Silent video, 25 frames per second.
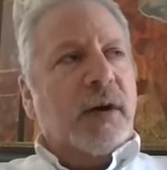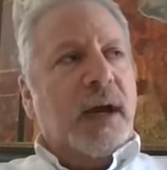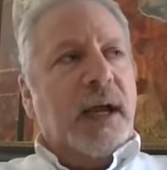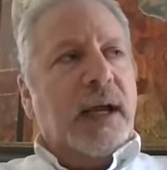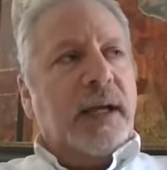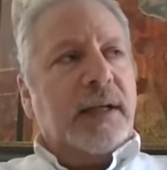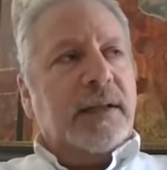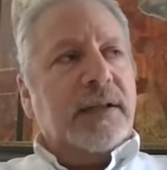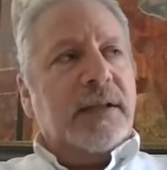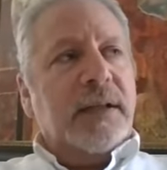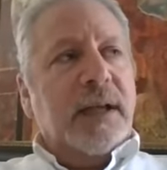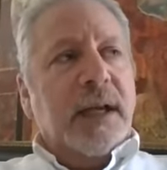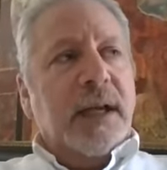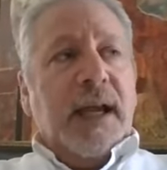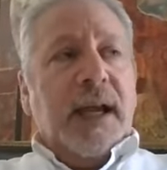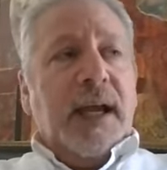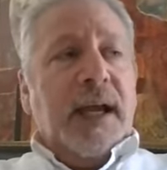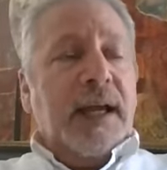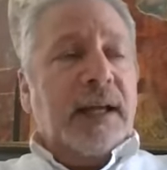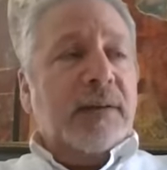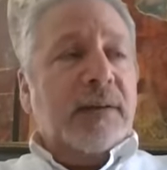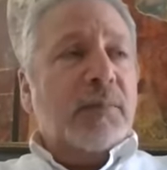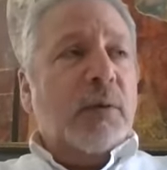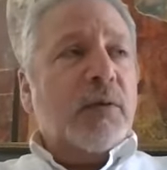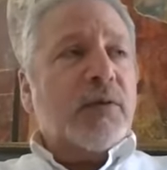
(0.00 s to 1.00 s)
And,
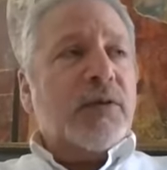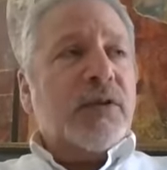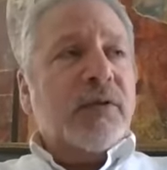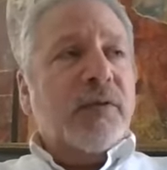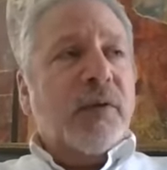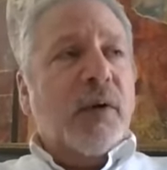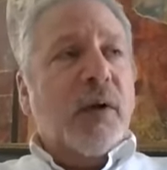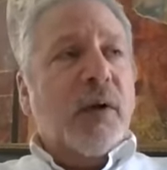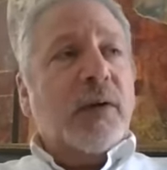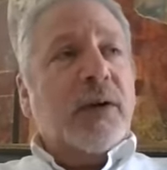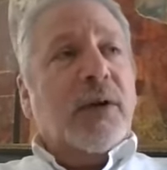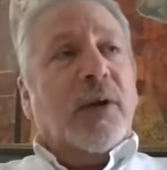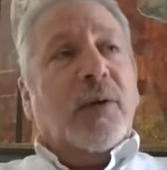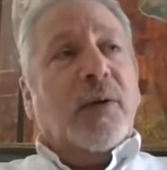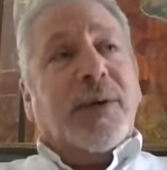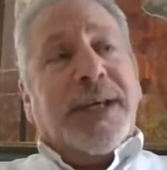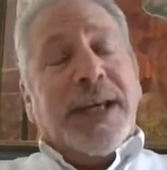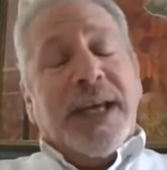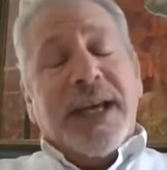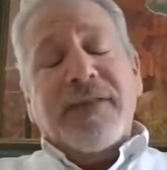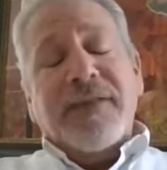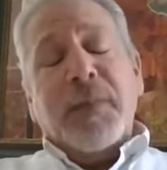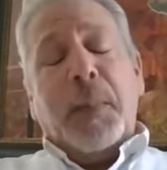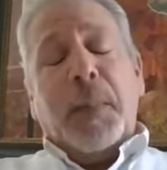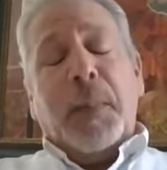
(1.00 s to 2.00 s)
and most of all, you know,
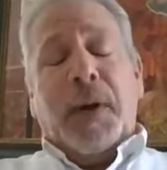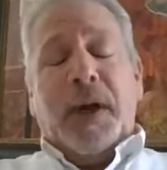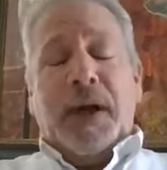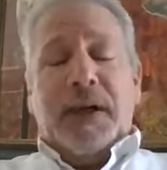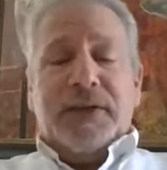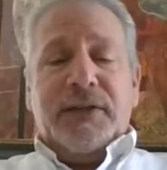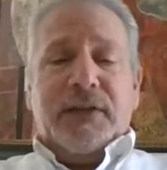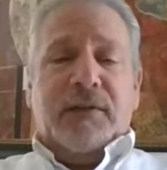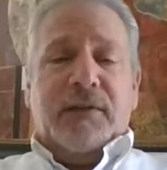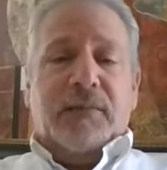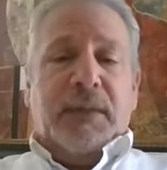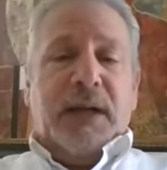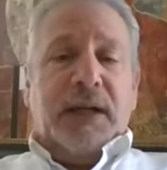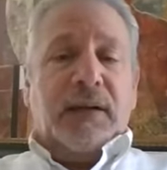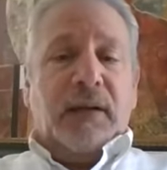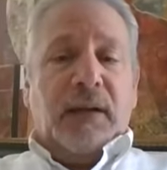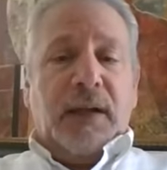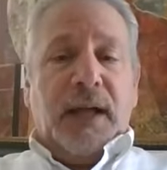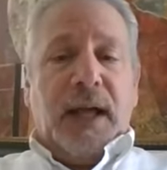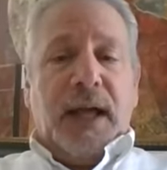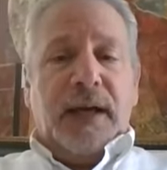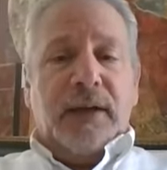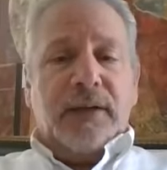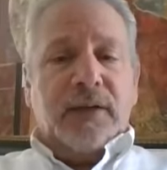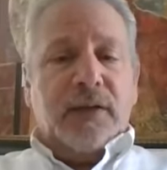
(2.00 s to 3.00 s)
keep a positive mental
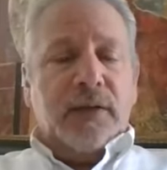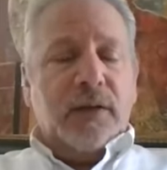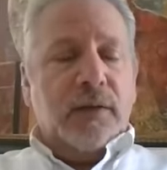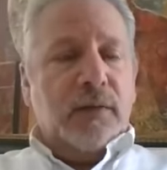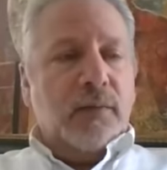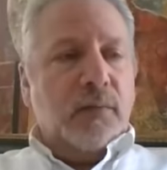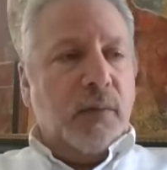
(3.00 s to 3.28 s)
attitude.